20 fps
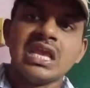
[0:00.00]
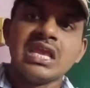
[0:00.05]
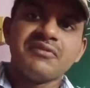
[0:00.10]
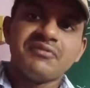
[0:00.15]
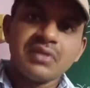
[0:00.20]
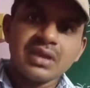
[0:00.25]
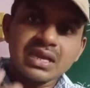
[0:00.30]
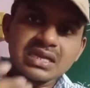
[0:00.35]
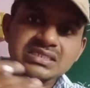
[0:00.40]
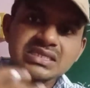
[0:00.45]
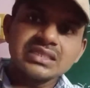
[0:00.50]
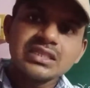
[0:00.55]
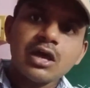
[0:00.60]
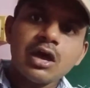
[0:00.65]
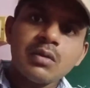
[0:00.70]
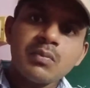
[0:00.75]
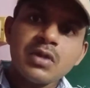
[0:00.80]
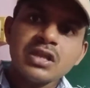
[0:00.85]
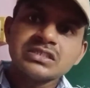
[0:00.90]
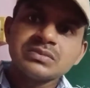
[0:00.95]
If increasing the
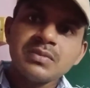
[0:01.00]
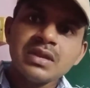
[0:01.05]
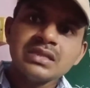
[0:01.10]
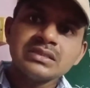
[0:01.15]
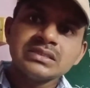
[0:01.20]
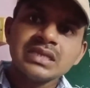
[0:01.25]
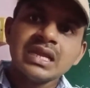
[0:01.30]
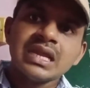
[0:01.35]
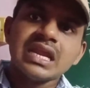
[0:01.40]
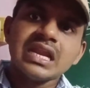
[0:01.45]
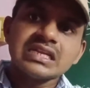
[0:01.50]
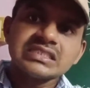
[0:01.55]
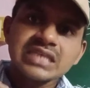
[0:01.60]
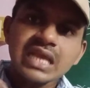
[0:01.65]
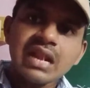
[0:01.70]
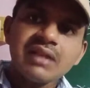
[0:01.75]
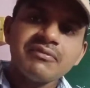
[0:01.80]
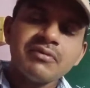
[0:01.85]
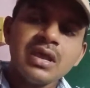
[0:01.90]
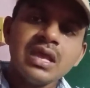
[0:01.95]
harmonics means
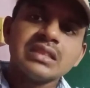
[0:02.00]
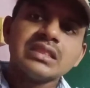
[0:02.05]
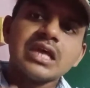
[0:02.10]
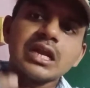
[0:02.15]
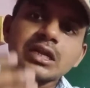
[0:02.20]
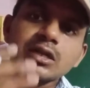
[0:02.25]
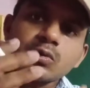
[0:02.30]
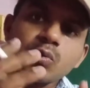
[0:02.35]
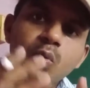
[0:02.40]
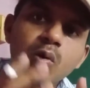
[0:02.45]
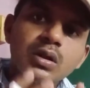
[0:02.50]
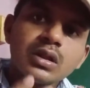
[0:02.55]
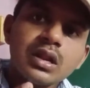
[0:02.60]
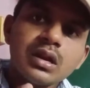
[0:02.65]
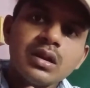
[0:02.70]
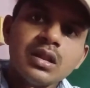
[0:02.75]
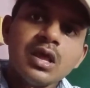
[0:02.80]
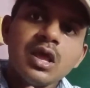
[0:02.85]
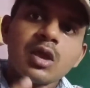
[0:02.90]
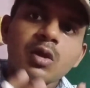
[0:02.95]
itself, the
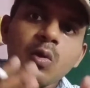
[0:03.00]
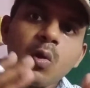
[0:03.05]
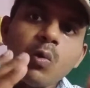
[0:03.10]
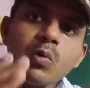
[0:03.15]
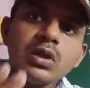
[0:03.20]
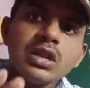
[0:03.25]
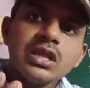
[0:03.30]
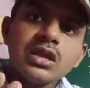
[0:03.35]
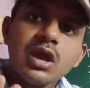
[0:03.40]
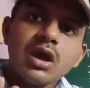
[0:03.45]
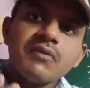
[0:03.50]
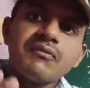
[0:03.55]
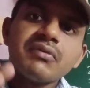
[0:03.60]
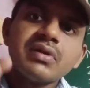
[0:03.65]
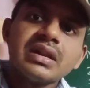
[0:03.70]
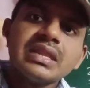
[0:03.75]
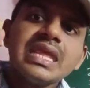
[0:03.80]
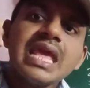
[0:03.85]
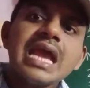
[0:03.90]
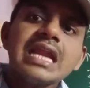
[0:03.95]
total counting of
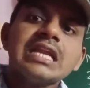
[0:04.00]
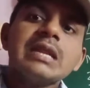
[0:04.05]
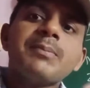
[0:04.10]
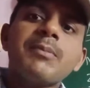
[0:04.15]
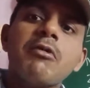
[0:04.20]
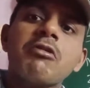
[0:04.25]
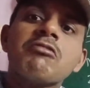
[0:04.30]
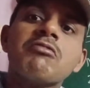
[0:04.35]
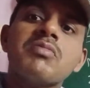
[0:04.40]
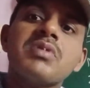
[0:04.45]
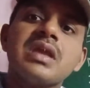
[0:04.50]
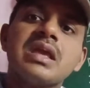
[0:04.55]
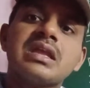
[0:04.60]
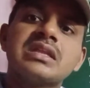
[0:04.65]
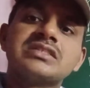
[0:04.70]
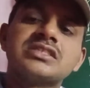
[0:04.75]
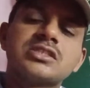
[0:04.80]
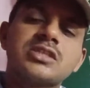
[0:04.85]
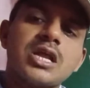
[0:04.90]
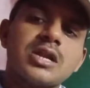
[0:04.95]
reactive power will be
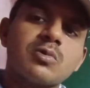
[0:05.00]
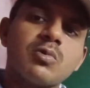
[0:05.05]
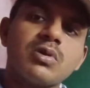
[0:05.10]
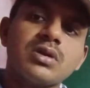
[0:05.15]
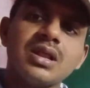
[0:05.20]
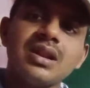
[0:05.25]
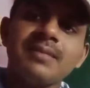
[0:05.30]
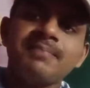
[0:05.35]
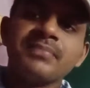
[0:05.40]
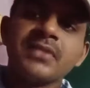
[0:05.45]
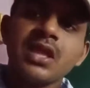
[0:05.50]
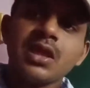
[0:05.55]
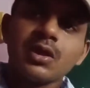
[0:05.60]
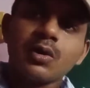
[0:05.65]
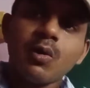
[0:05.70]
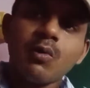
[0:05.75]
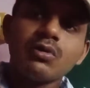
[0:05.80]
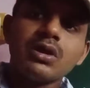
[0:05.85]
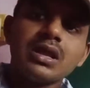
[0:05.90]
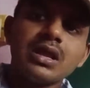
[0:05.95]
increasing. The total
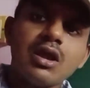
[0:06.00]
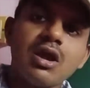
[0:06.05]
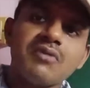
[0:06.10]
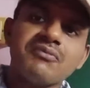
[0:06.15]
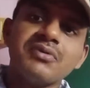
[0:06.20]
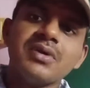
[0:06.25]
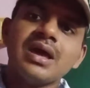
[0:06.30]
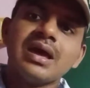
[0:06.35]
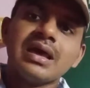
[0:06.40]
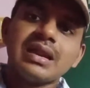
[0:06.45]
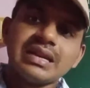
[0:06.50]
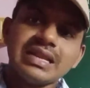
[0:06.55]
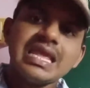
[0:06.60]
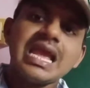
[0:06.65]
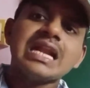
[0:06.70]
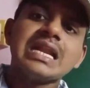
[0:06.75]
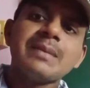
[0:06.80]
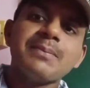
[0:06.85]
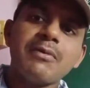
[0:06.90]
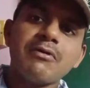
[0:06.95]
counting of
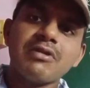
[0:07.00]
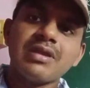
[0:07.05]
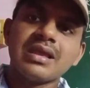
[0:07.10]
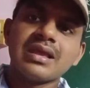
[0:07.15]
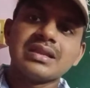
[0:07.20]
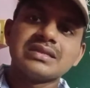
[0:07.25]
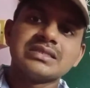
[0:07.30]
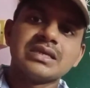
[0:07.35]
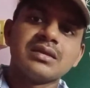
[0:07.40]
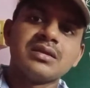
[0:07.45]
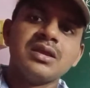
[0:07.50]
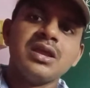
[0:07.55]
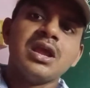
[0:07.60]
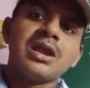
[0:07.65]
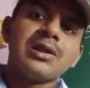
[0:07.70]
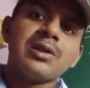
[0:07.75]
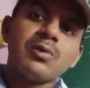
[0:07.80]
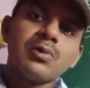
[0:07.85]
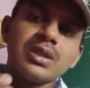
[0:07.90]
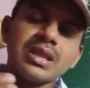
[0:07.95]
reactive power increasing.
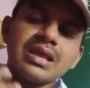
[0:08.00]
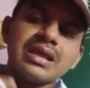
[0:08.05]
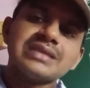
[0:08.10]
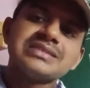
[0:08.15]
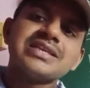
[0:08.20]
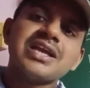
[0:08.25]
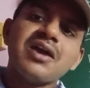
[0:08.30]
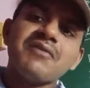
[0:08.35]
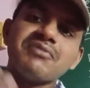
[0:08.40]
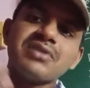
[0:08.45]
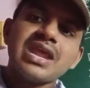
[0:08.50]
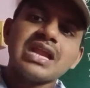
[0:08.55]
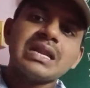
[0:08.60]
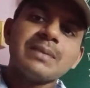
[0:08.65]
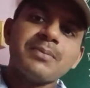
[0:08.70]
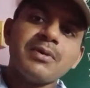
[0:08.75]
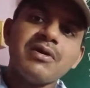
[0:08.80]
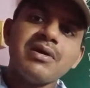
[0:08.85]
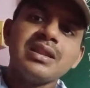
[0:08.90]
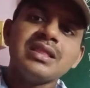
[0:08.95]
Due to increasing of
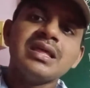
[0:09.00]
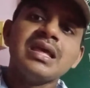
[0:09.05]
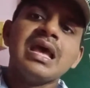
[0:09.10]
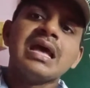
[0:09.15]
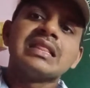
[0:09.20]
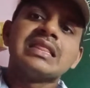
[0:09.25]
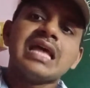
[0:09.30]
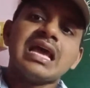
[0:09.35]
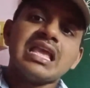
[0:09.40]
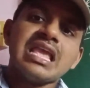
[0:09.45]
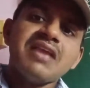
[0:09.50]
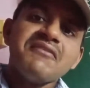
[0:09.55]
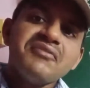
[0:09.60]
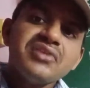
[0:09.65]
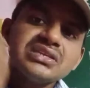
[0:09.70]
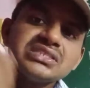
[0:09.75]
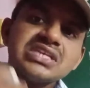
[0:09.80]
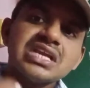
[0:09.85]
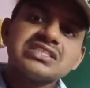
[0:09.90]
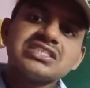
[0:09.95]
reactive power, the
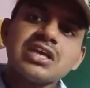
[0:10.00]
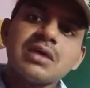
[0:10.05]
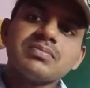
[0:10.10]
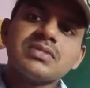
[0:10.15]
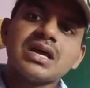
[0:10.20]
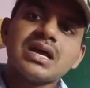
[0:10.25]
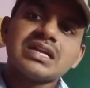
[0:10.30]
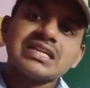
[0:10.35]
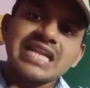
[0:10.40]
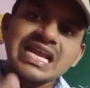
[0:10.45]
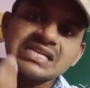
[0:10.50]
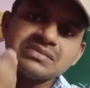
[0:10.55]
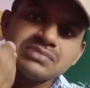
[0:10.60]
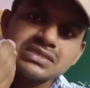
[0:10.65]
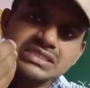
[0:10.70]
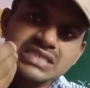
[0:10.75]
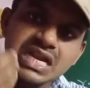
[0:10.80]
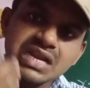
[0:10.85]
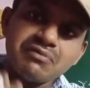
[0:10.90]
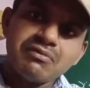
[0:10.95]
efficiency of the
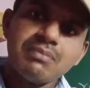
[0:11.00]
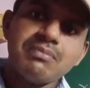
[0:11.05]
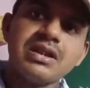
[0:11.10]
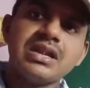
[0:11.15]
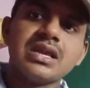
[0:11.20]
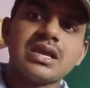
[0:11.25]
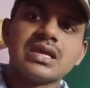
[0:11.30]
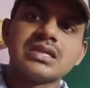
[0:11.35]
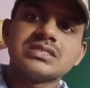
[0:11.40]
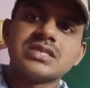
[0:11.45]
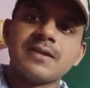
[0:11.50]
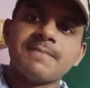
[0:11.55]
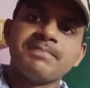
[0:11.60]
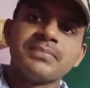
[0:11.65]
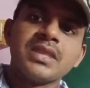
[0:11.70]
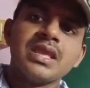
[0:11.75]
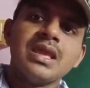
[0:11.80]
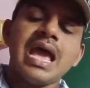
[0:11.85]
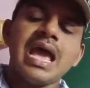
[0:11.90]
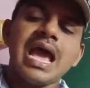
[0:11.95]
transmission line will be decreasing,
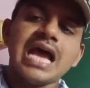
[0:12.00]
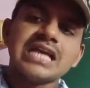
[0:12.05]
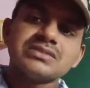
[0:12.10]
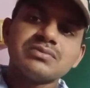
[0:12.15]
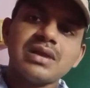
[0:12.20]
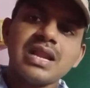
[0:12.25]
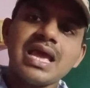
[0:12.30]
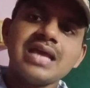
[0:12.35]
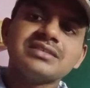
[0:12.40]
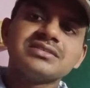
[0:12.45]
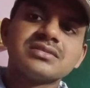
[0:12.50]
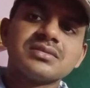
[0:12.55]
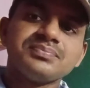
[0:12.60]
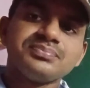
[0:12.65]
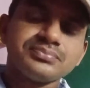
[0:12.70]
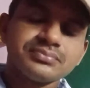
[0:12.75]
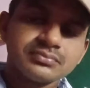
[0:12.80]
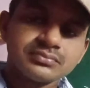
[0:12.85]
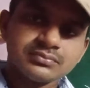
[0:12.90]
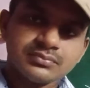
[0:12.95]
as well as
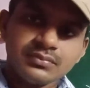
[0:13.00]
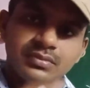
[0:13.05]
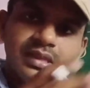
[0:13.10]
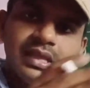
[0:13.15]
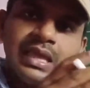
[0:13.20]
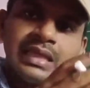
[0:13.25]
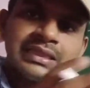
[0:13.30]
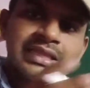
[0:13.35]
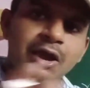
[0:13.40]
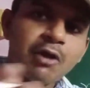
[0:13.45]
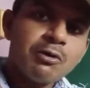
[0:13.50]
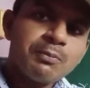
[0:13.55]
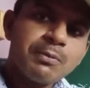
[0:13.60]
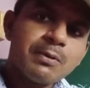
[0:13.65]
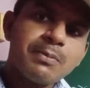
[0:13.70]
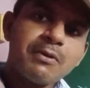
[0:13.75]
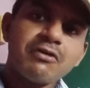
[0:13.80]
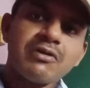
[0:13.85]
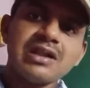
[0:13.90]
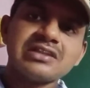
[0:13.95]
the
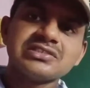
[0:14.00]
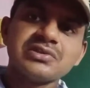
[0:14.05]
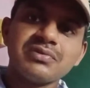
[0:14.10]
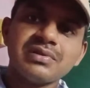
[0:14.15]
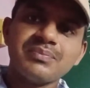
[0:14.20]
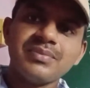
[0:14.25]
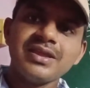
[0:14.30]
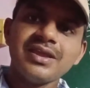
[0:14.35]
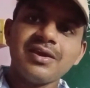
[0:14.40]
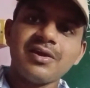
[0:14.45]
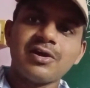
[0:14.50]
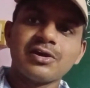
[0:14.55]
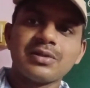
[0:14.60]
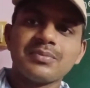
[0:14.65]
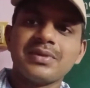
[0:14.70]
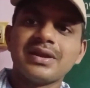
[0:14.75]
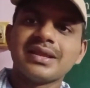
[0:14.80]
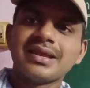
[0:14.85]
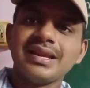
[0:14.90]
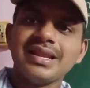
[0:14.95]
output power also will be
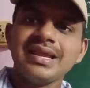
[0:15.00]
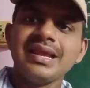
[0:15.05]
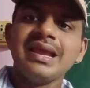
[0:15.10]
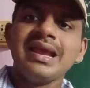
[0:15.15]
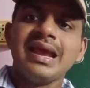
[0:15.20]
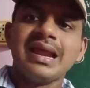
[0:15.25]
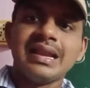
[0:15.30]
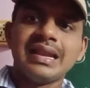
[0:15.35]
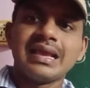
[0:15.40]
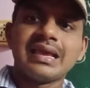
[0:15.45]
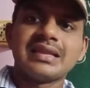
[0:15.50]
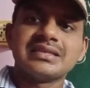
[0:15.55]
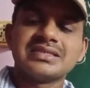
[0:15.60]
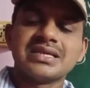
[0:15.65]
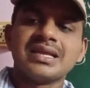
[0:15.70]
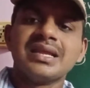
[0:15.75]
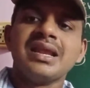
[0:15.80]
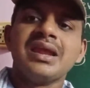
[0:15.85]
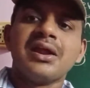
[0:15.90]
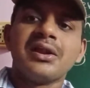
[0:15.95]
automatically
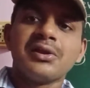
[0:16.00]
decreasing.